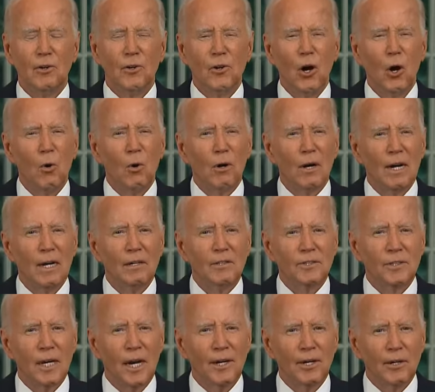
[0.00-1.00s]
Nowhere
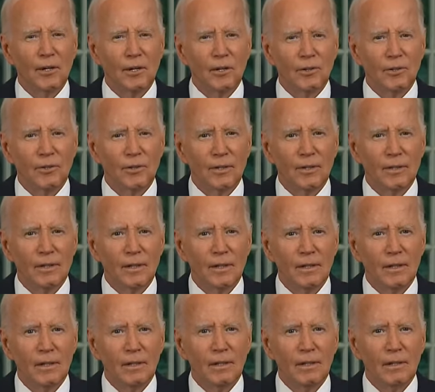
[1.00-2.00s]
else on earth
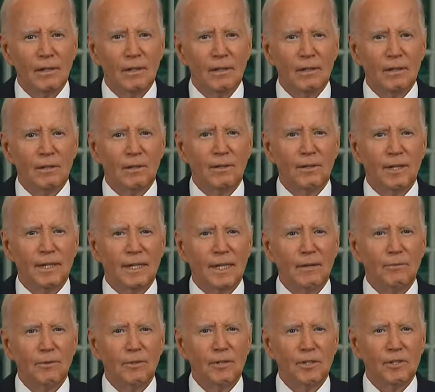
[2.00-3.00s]
could a
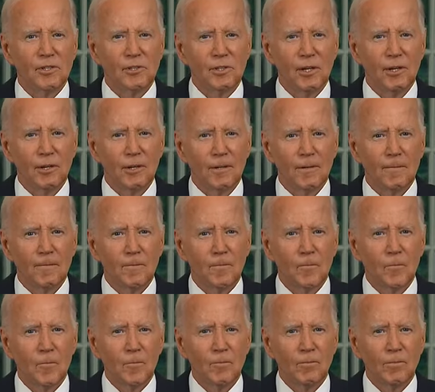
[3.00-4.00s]
kid with a stutter
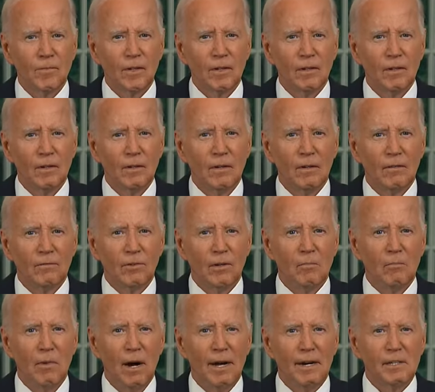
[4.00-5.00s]

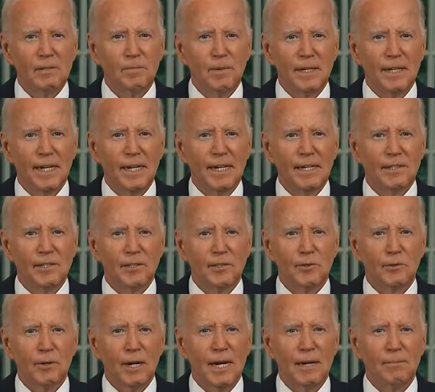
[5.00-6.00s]
from modest beginnings in
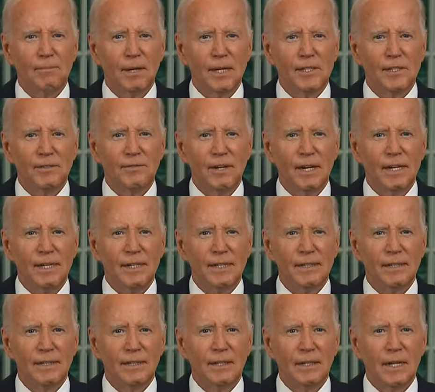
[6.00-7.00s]
Scranton, Pennsylvania,
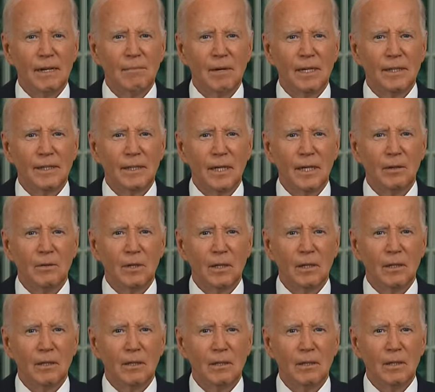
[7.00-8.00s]
and Claymont,
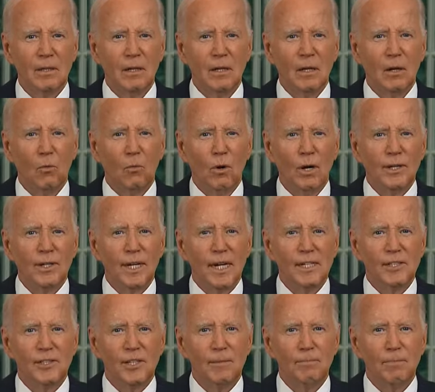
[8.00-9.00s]
Delaware, one day
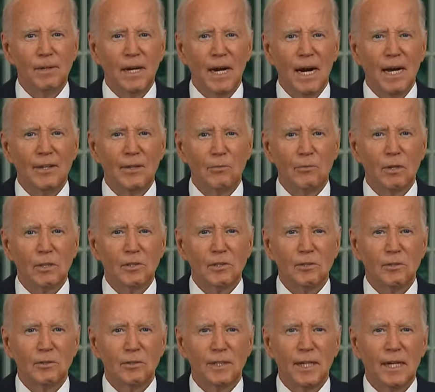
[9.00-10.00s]
sit behind the
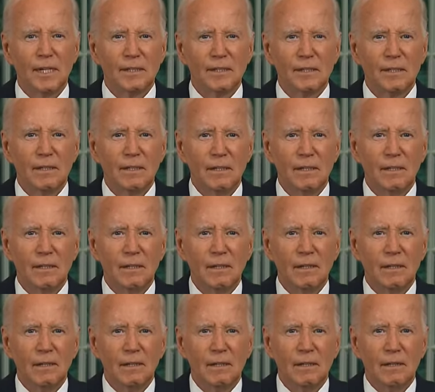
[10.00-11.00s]
Resolute Desk
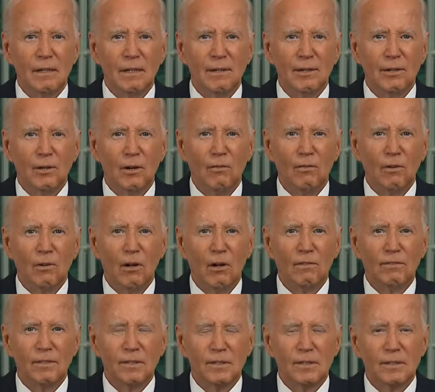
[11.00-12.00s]
in the Oval
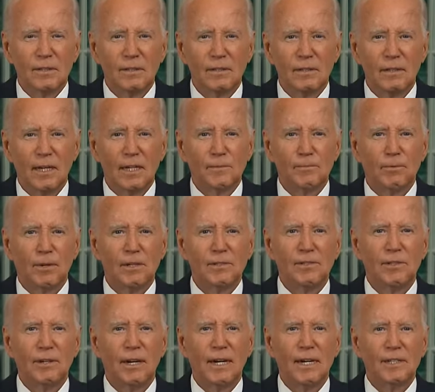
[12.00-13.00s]
Office as
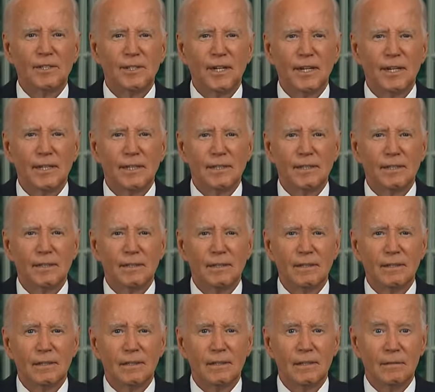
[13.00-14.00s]
President of the United States.
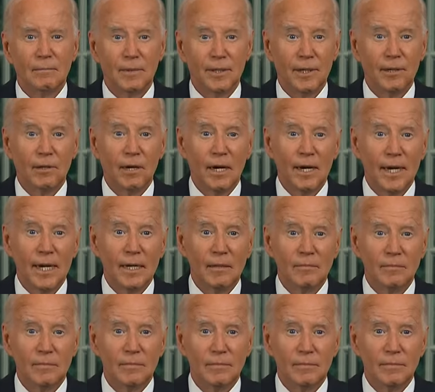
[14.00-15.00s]
But here I am.